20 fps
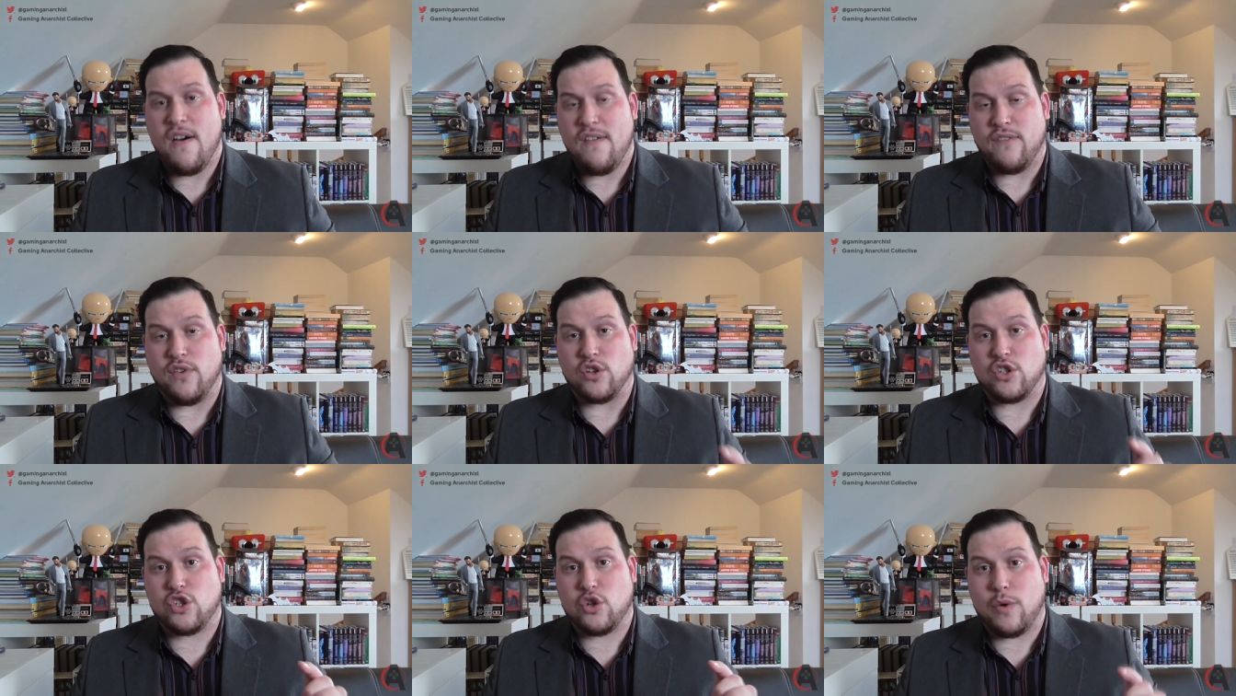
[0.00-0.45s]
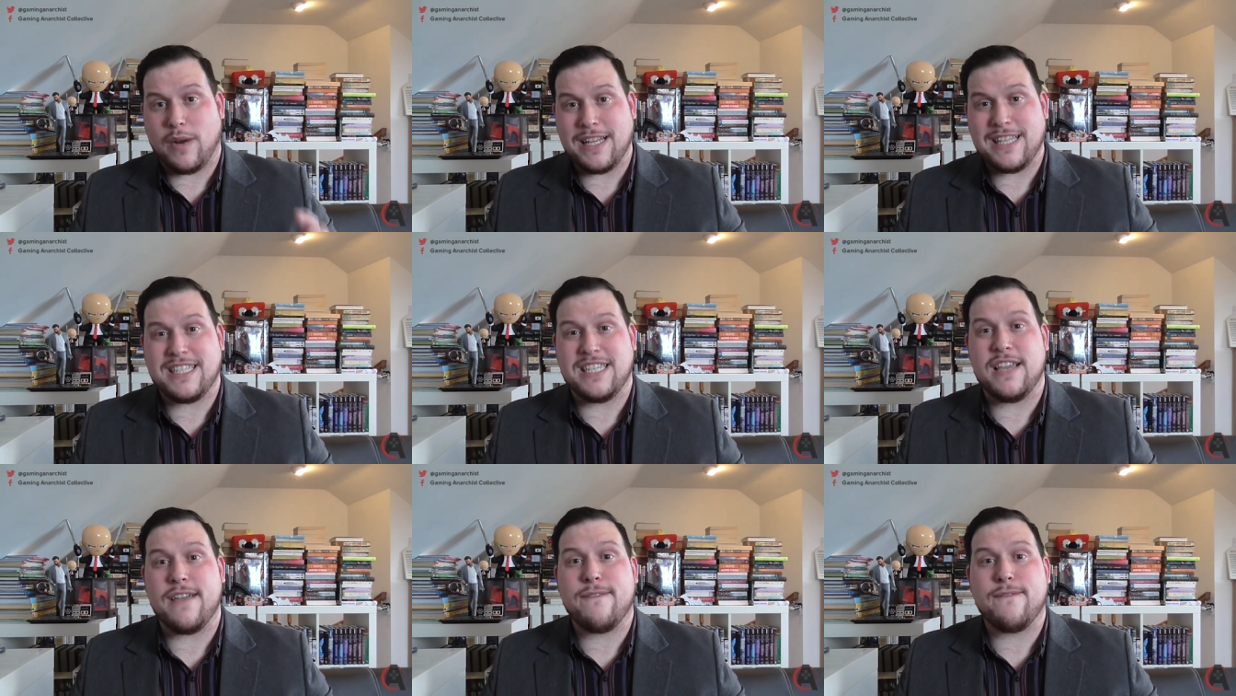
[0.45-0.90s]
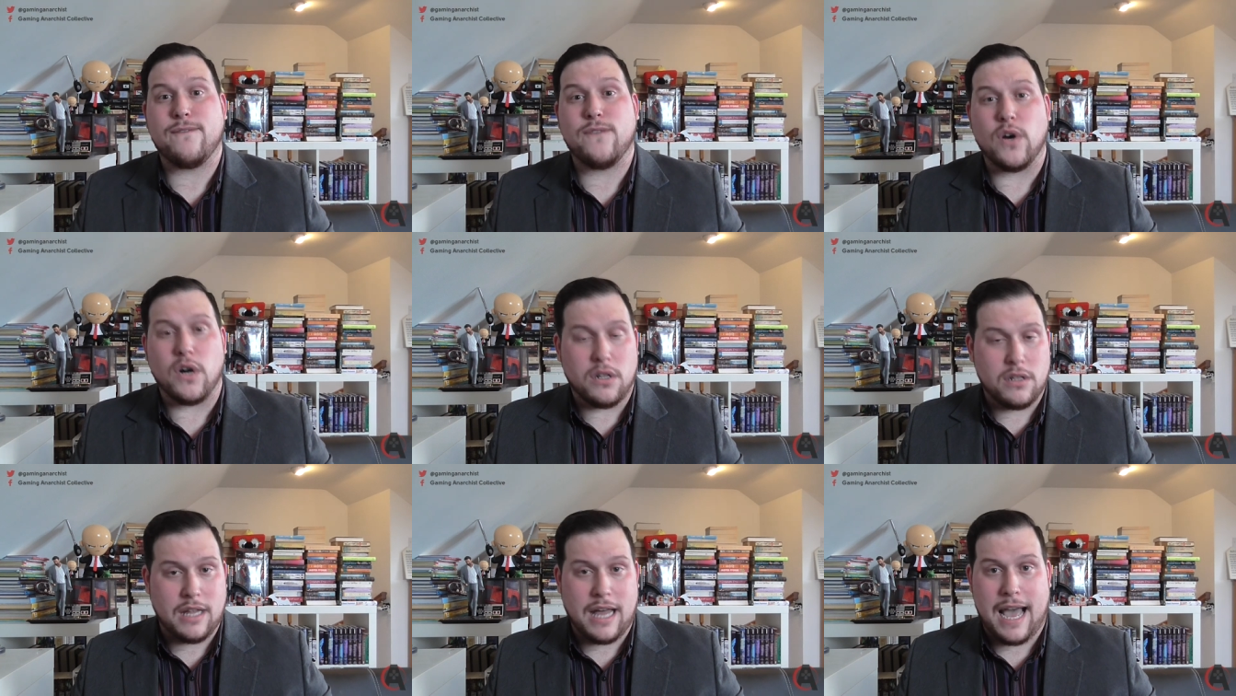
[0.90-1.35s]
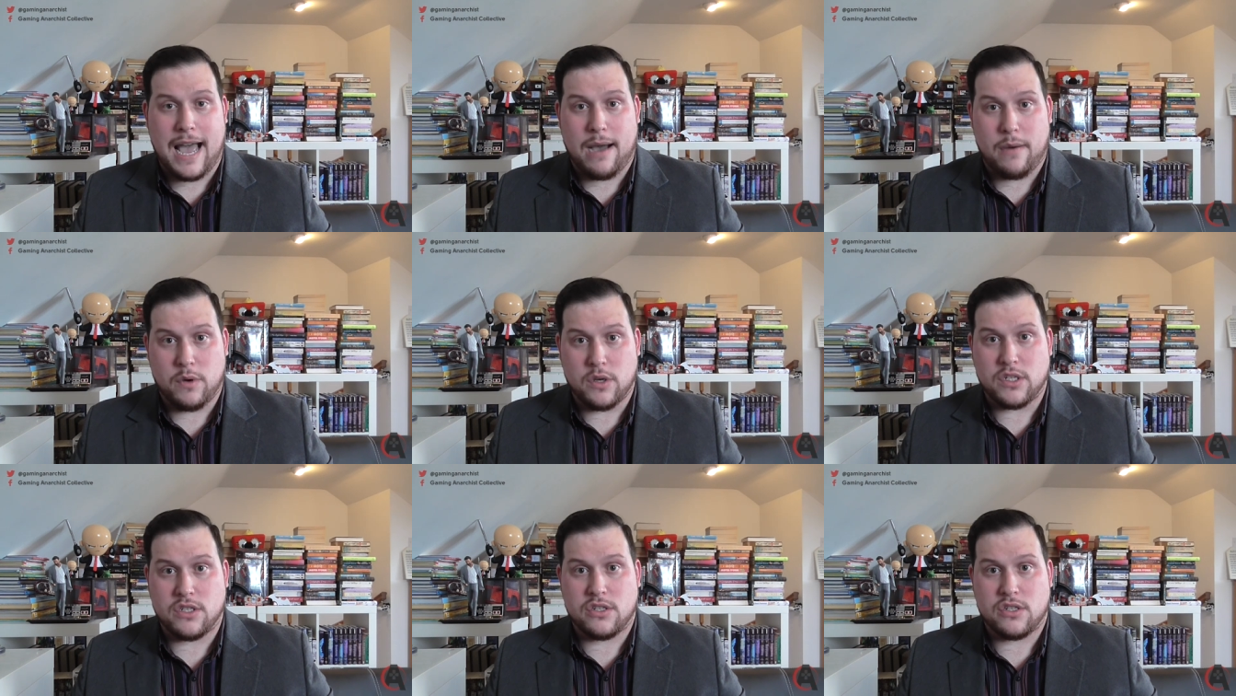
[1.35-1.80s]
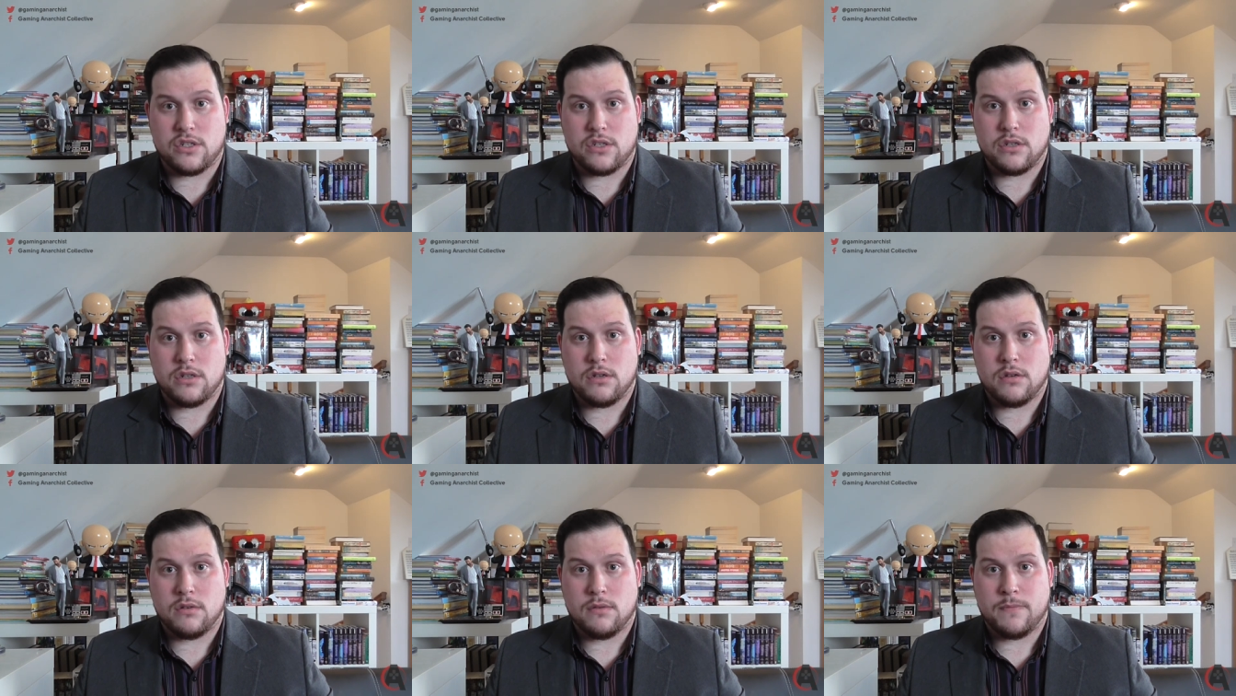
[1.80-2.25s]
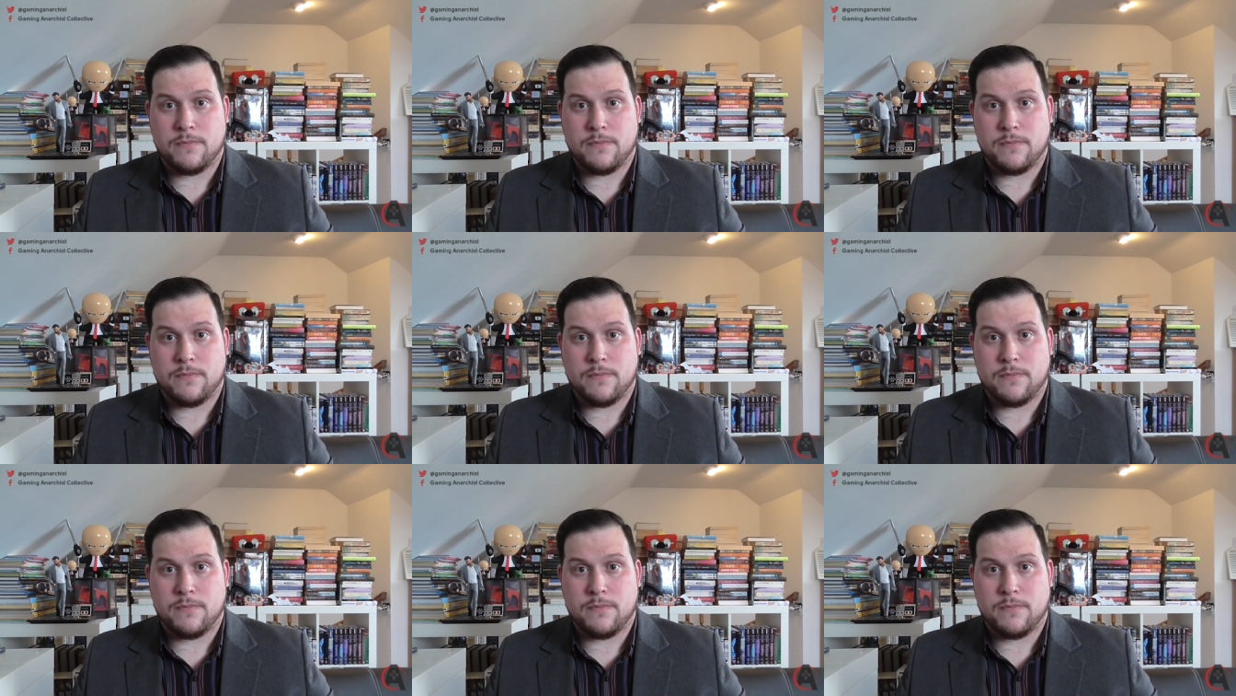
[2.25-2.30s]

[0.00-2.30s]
for 20 full hours.